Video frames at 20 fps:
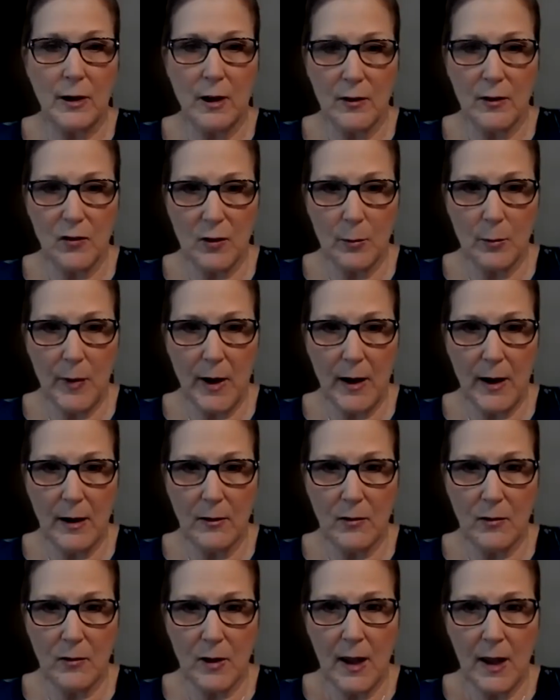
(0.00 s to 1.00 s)

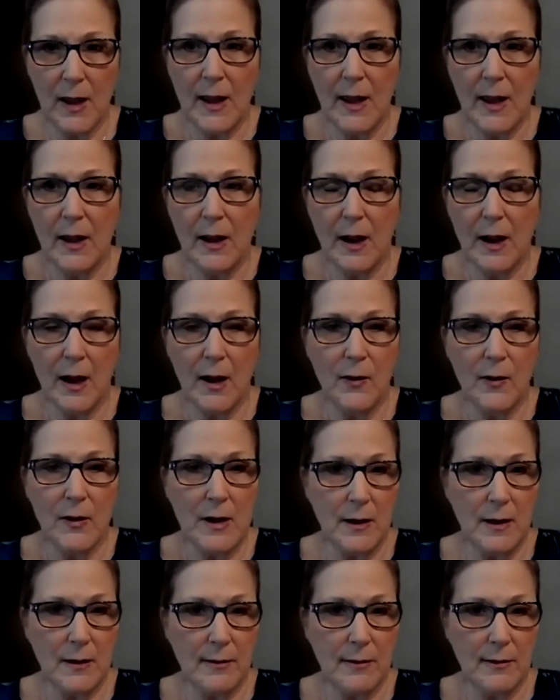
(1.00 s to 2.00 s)
customize uh, the
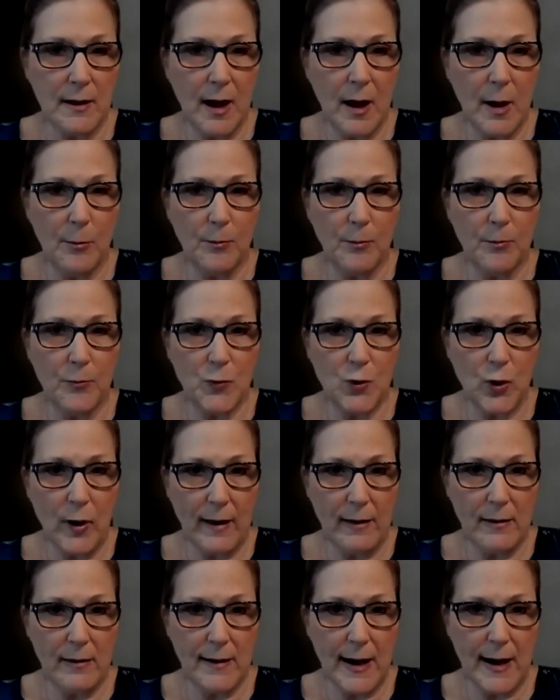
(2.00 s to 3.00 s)
ESOP
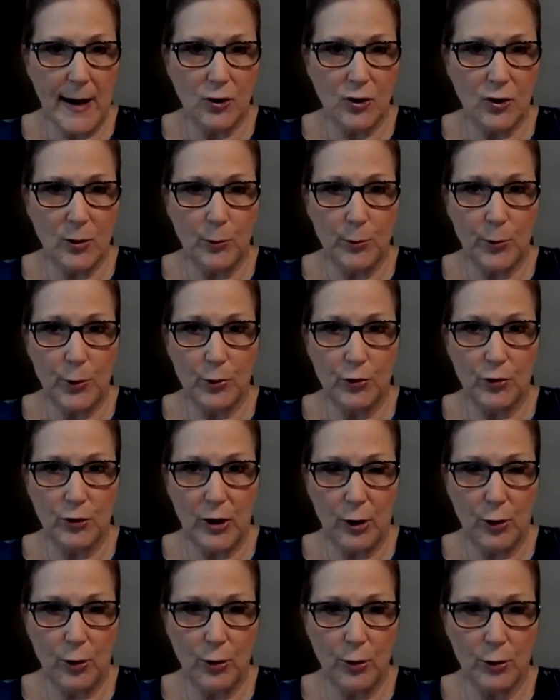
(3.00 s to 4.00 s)
transaction per
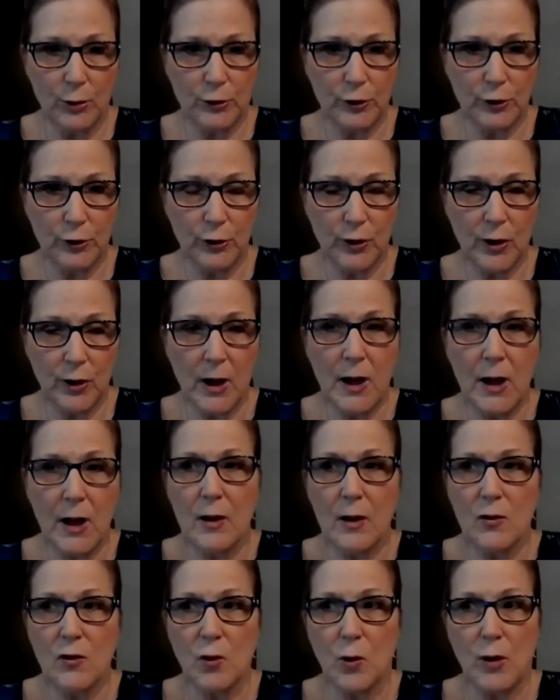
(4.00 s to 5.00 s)
shareholder. Mm-hmm.